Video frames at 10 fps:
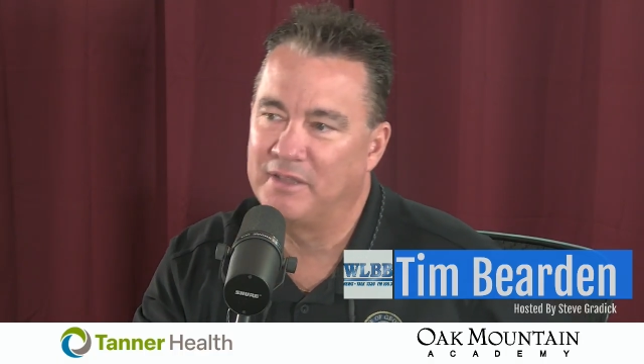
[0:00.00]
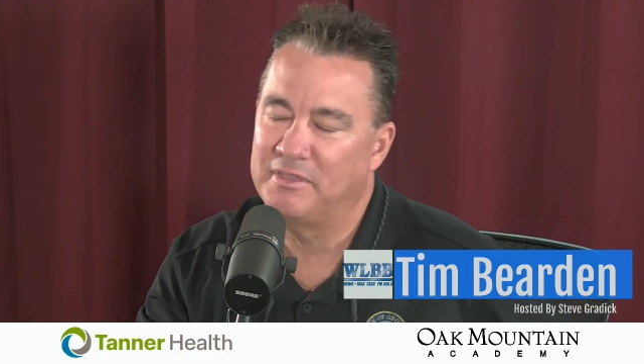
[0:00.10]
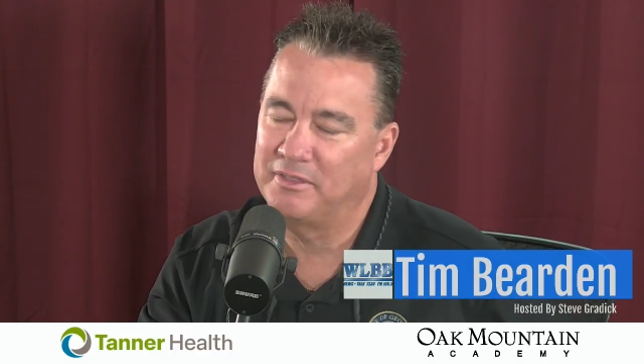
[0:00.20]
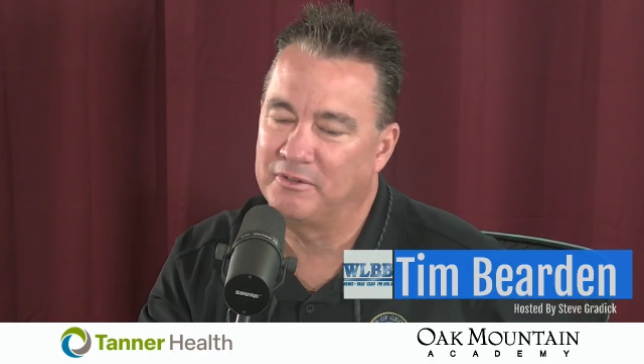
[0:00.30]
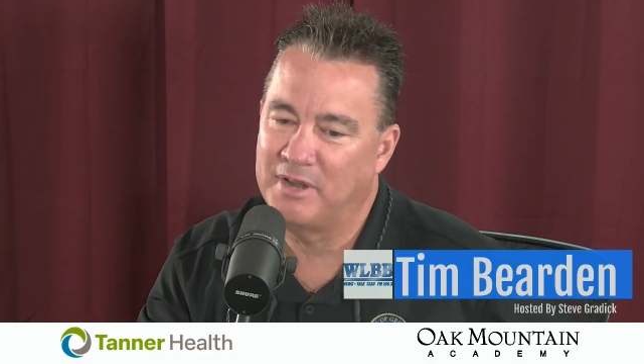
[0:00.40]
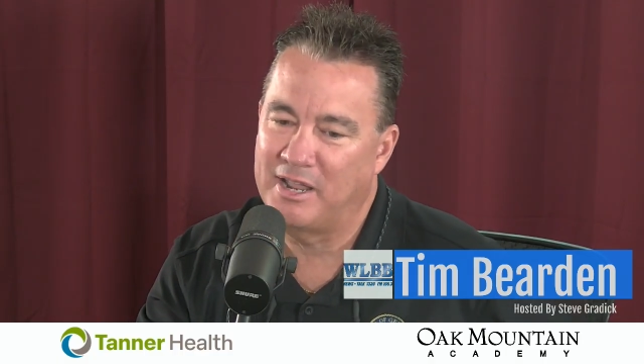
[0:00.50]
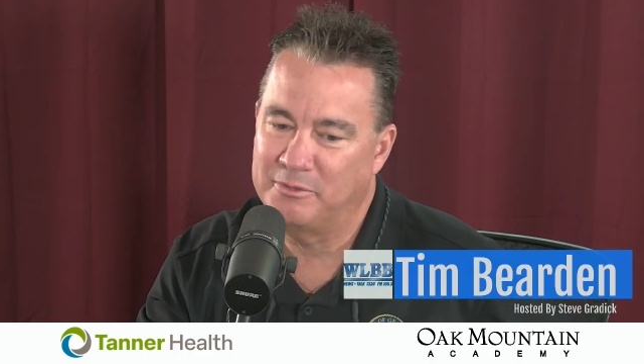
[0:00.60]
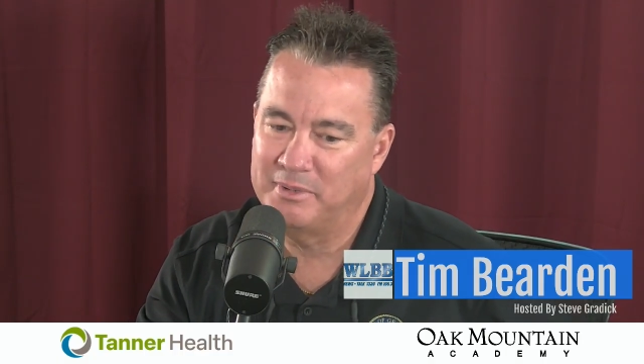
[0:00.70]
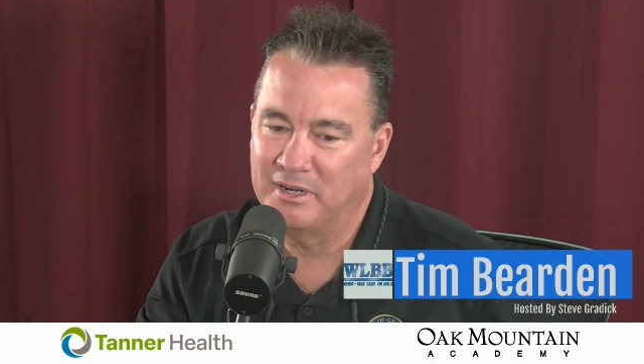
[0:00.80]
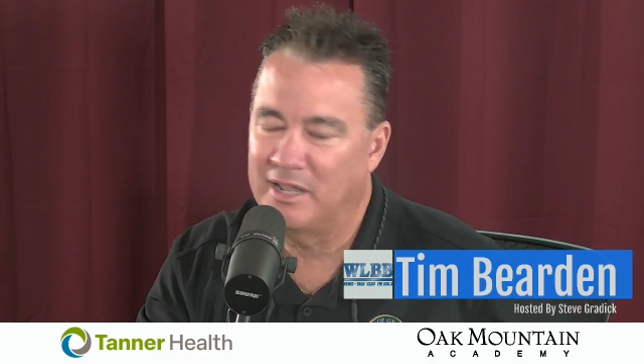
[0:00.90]
I think there would have
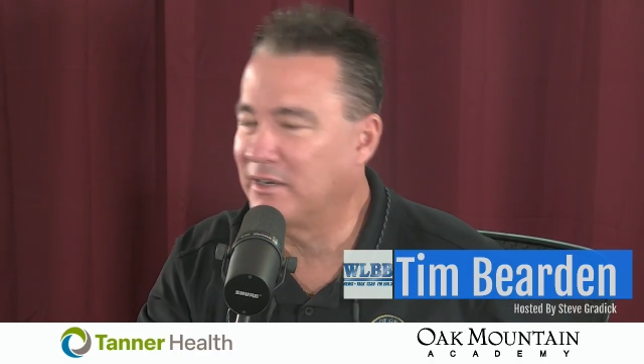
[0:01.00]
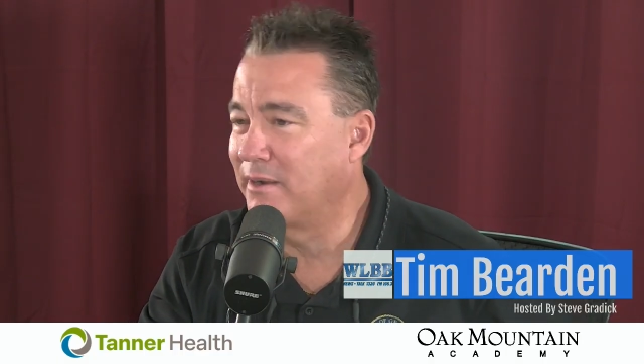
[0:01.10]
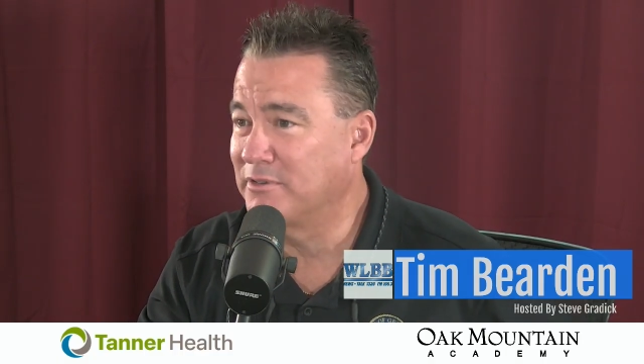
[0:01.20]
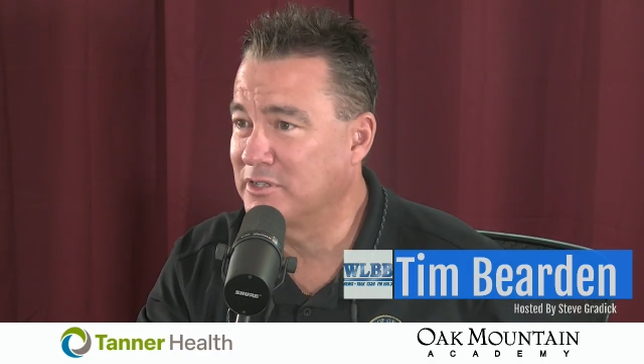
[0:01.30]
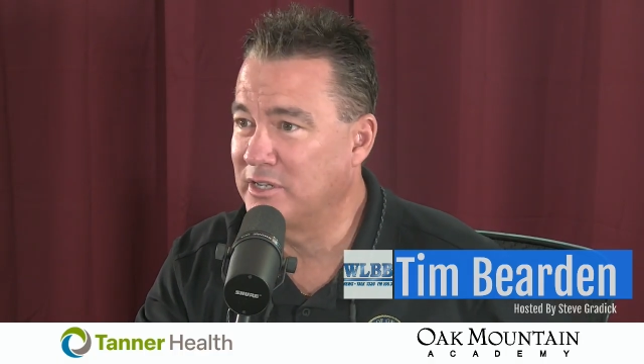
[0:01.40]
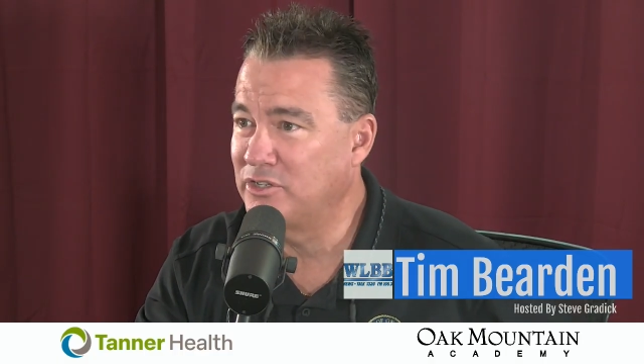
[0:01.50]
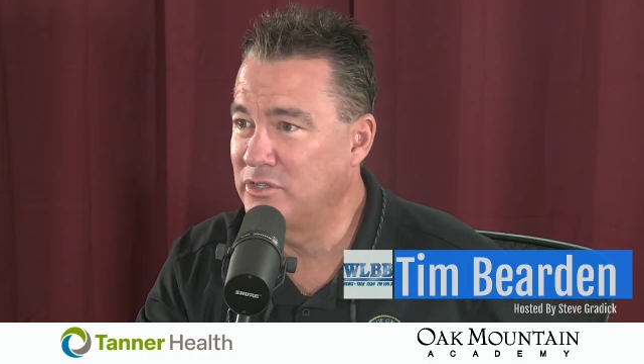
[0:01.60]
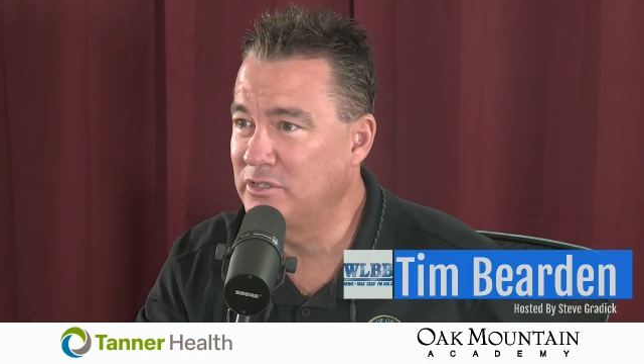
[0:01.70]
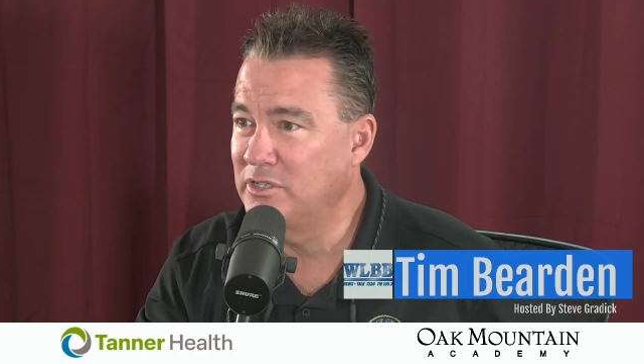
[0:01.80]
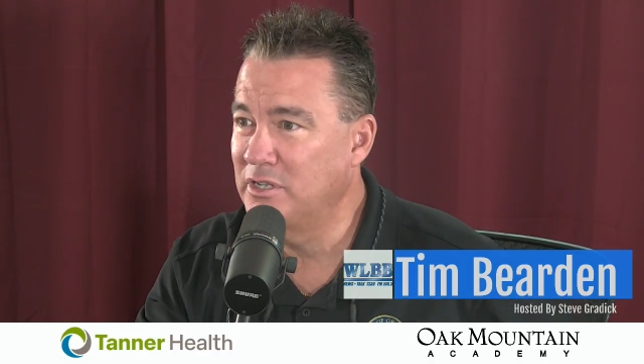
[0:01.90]
to be a lot of
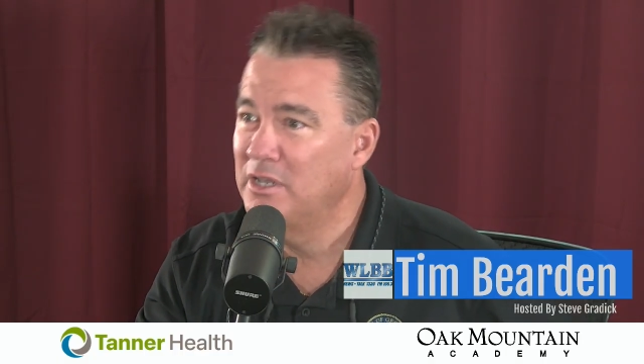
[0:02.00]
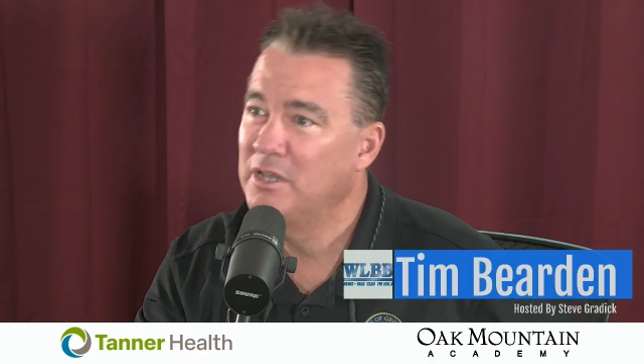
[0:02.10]
conversations